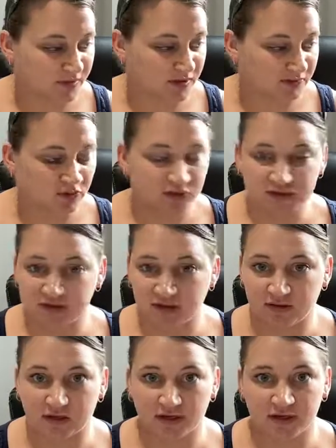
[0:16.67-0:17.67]
If you're a
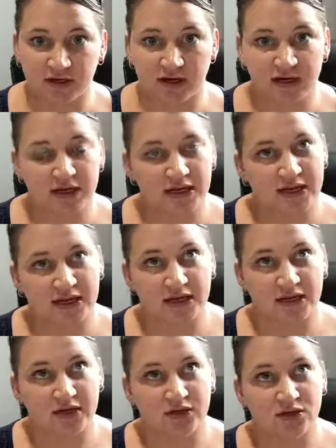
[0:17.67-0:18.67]
seller
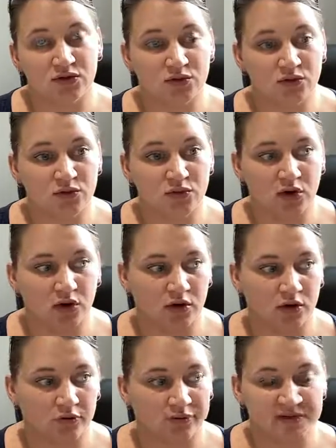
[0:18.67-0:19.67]
and you
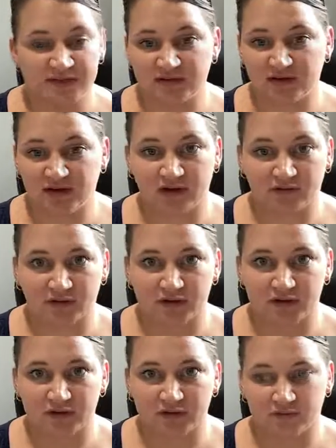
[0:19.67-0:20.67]
are receiving
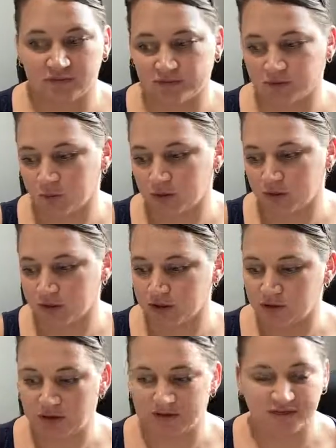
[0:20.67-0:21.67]
offers for,
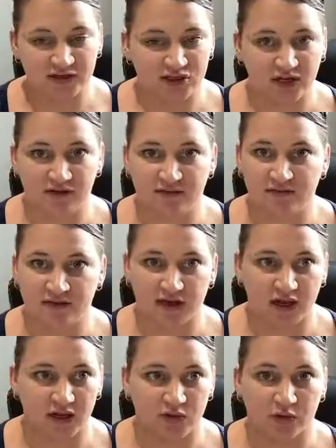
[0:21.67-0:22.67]
FHA,
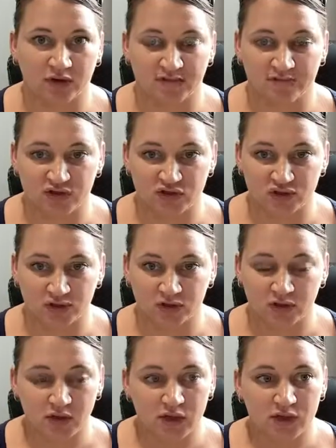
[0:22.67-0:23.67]
VA, or conventional,
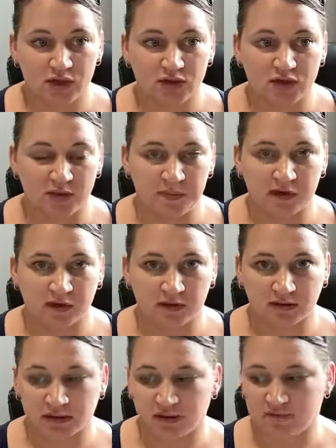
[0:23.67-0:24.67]
you keep hearing
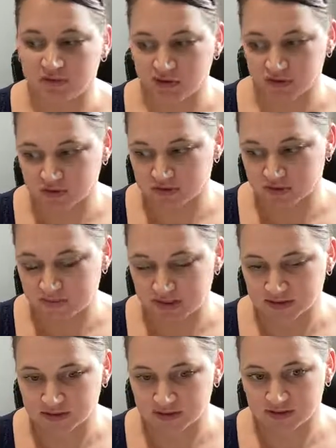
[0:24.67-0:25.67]
that conventional is the
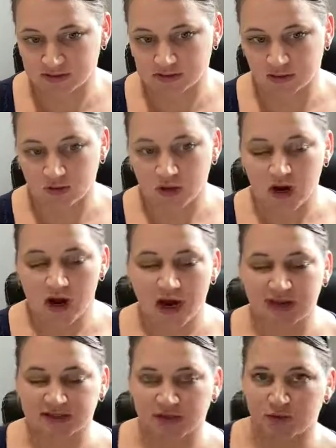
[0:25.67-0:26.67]
best. So I
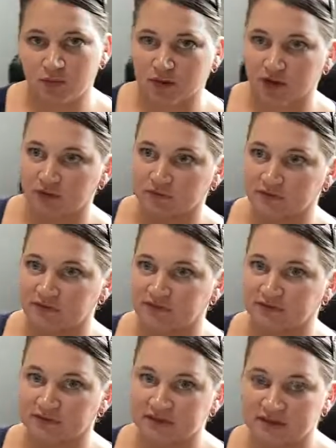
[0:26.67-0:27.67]
just kind of want to go over the
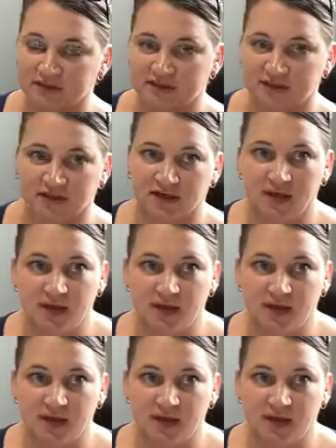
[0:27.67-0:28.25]
differences and